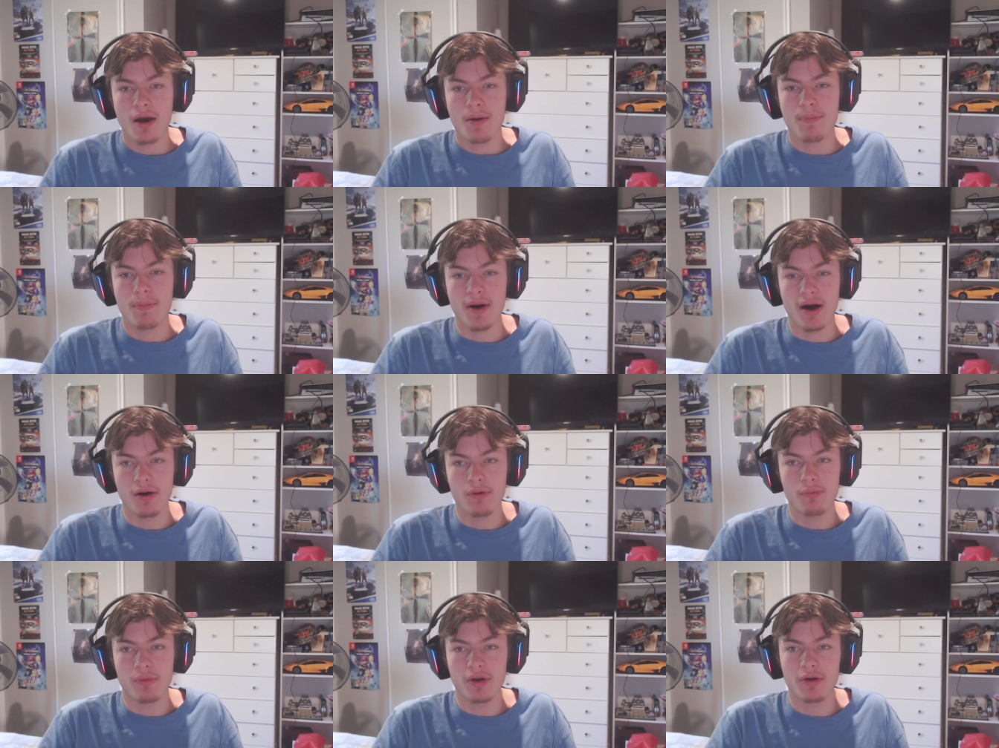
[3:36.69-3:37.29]

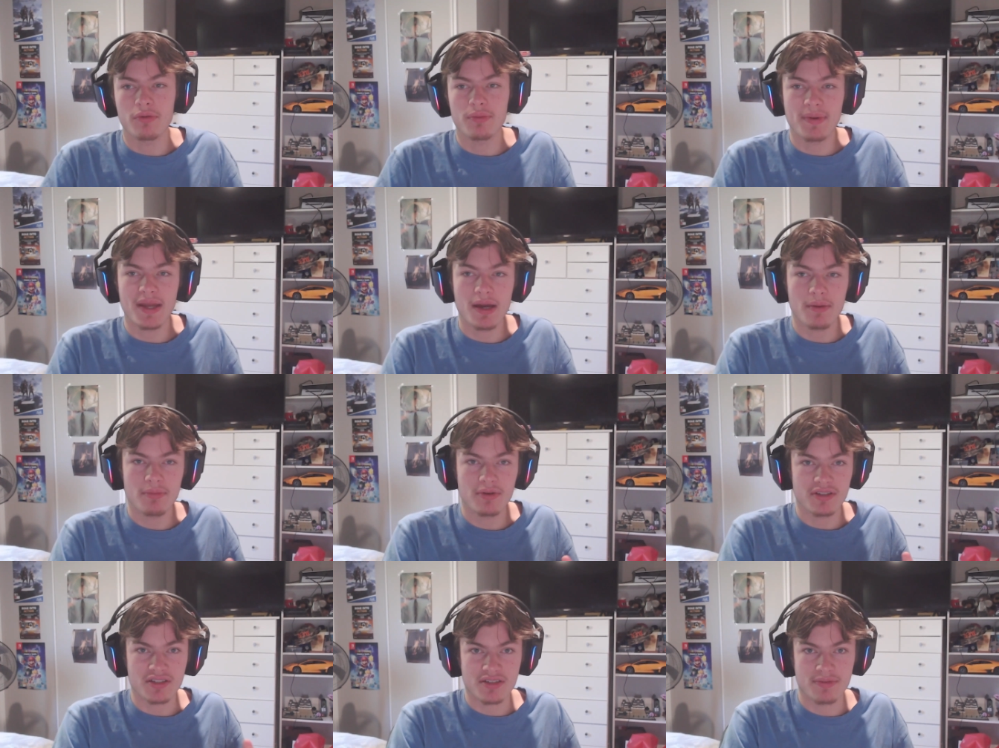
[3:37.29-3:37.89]
but we would be
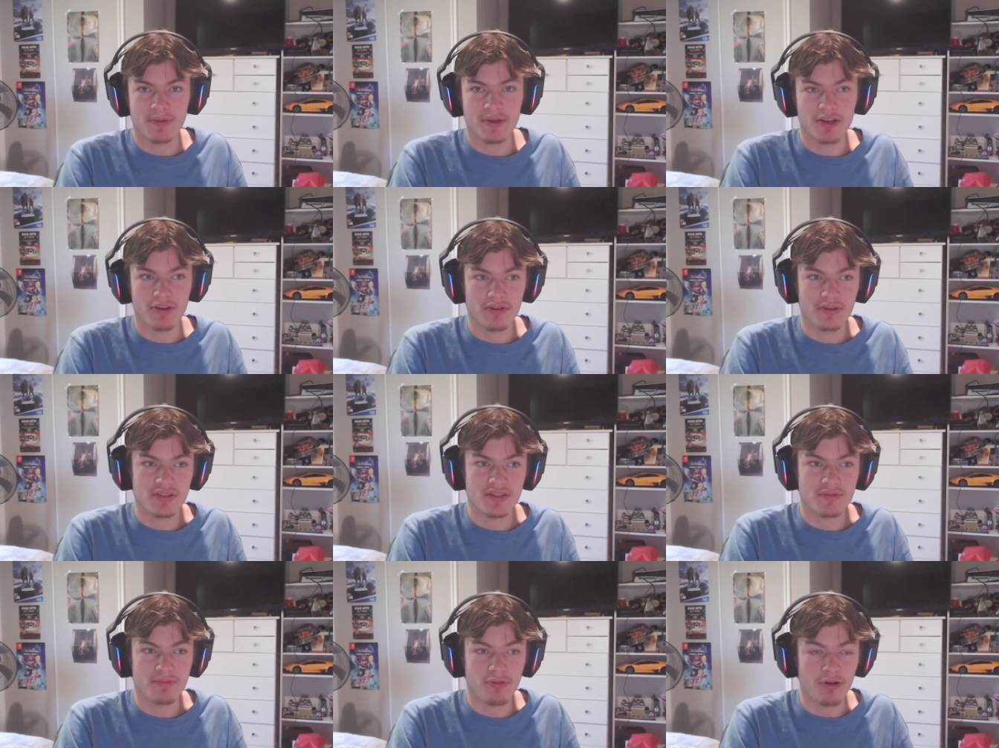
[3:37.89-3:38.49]
able to
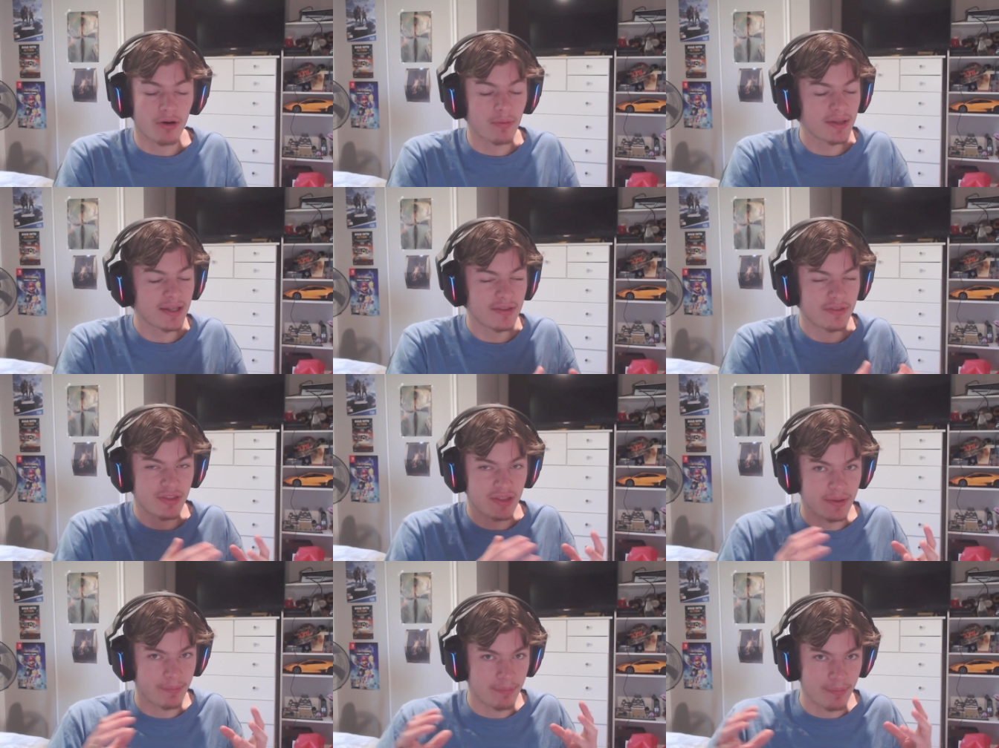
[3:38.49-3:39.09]
experience probably
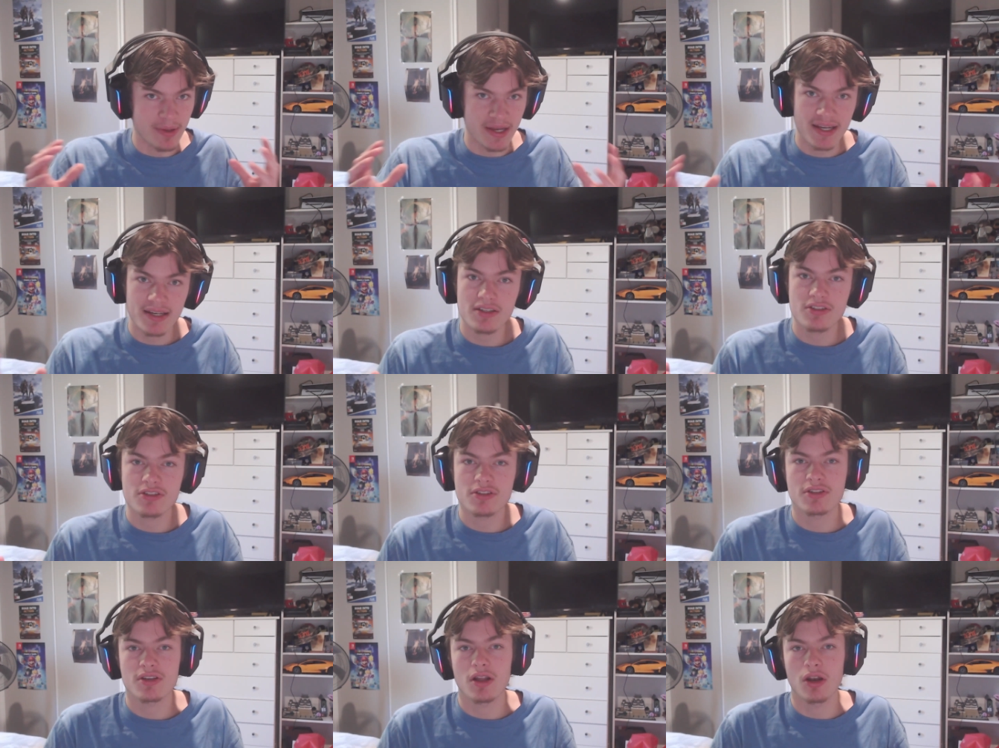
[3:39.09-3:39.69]
the
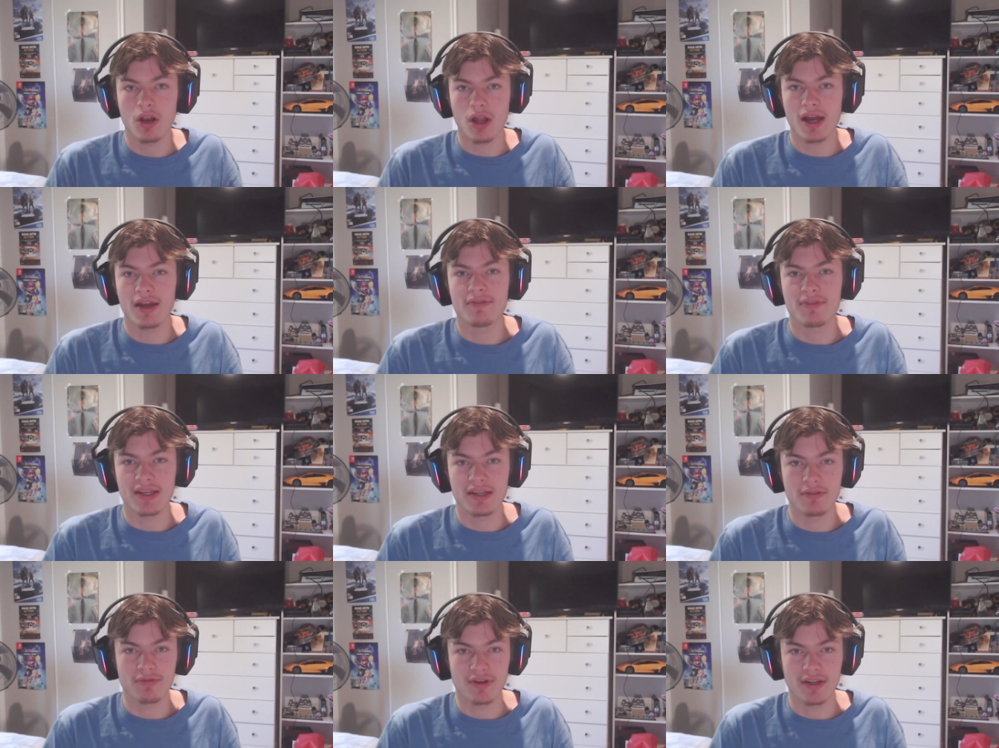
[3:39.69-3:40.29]
biggest live
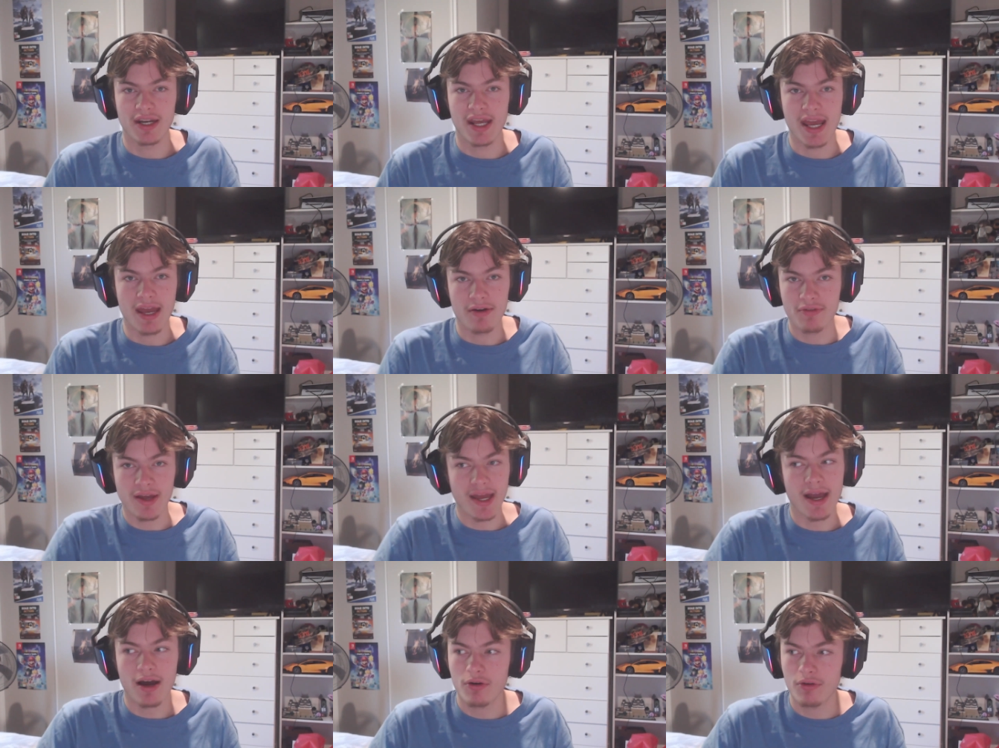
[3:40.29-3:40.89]
event
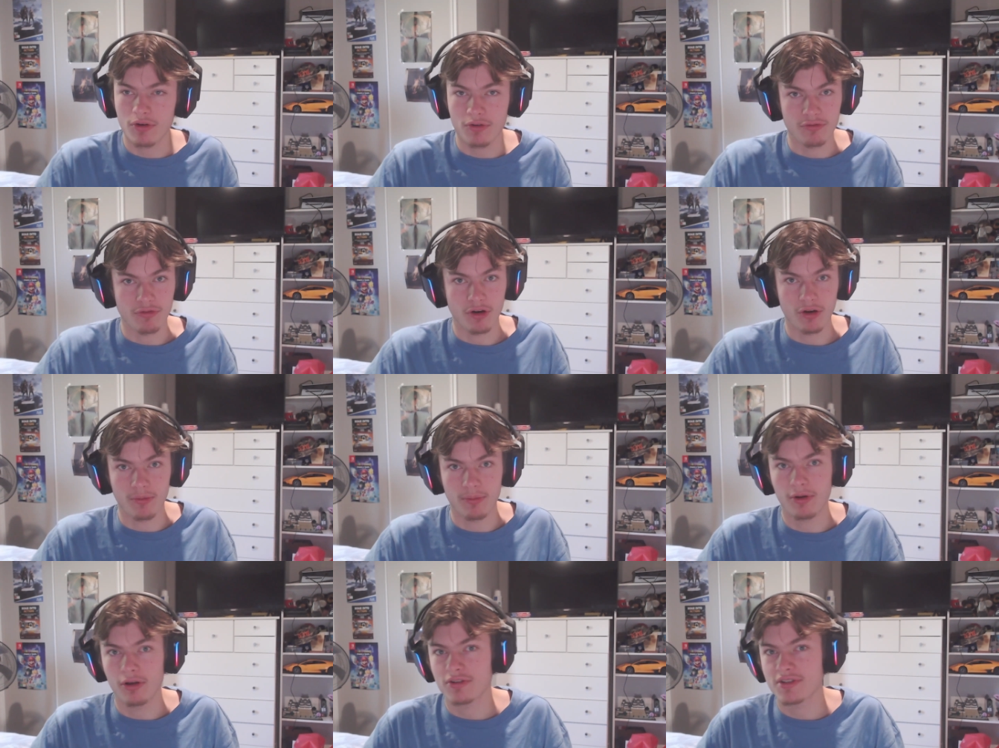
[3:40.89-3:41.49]
ever held on
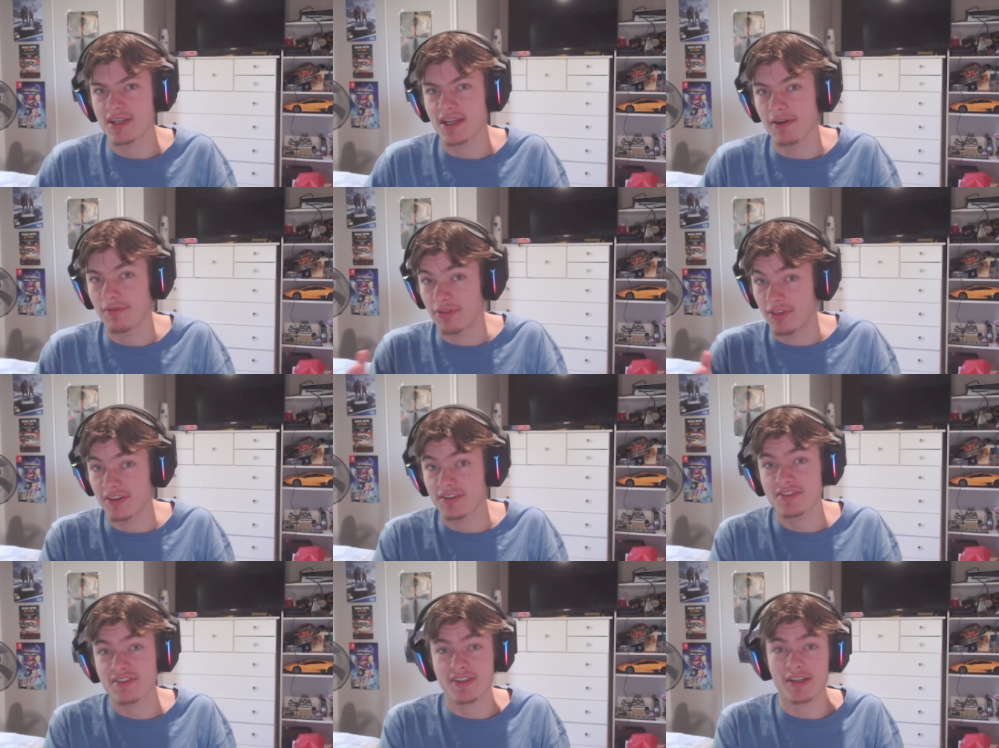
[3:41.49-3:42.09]
Roblox if
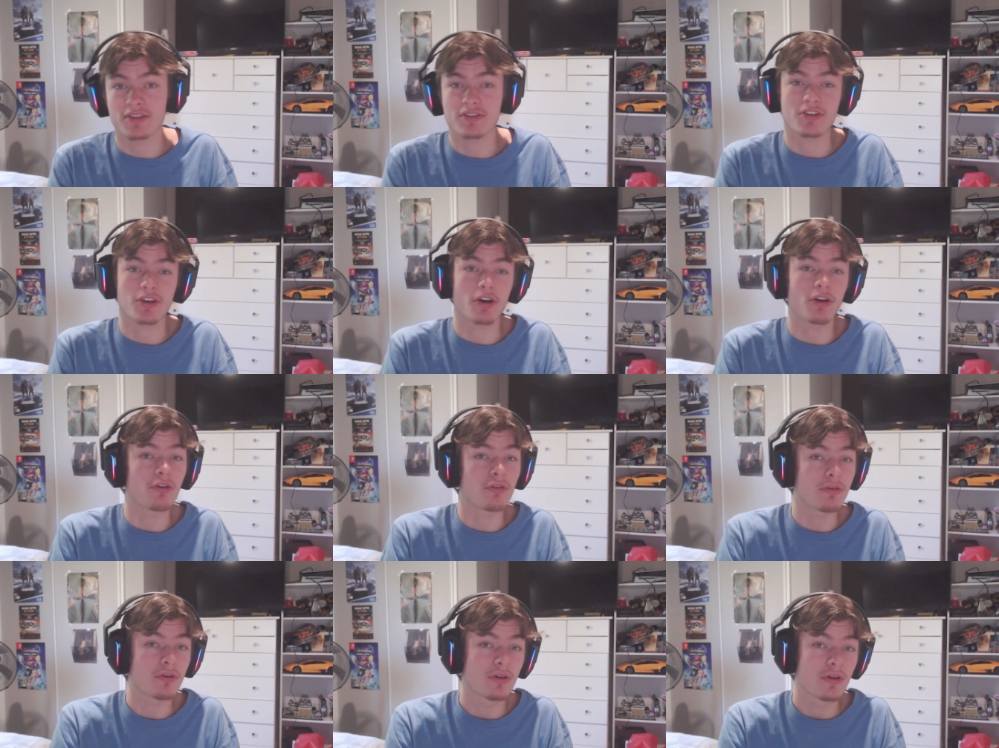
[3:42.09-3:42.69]
this does
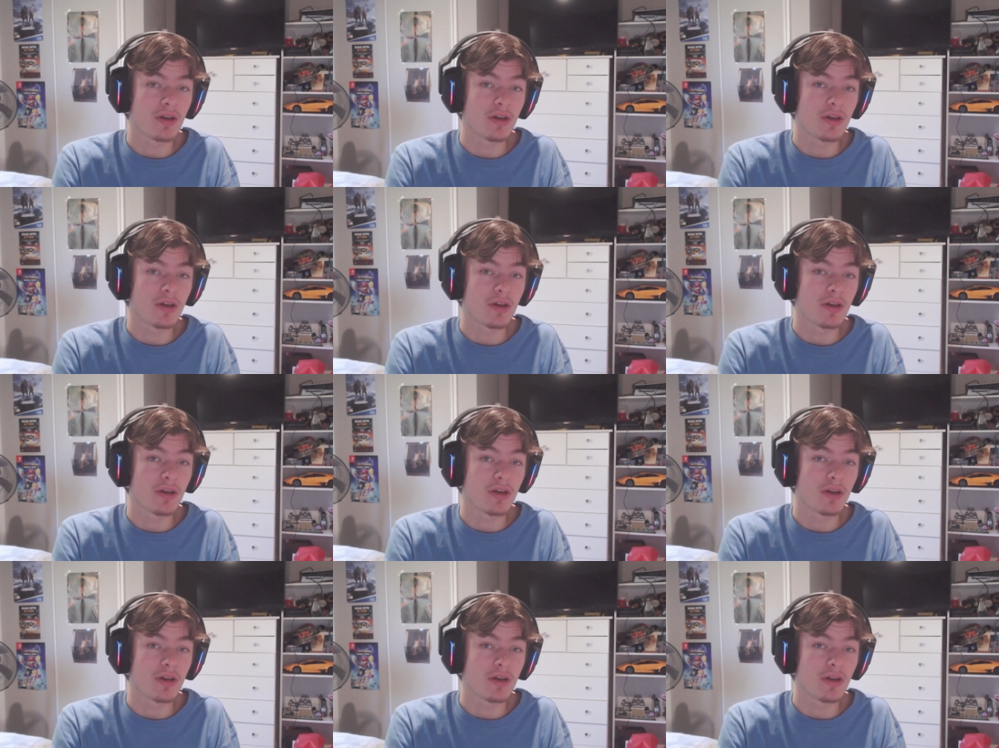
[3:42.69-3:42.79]
go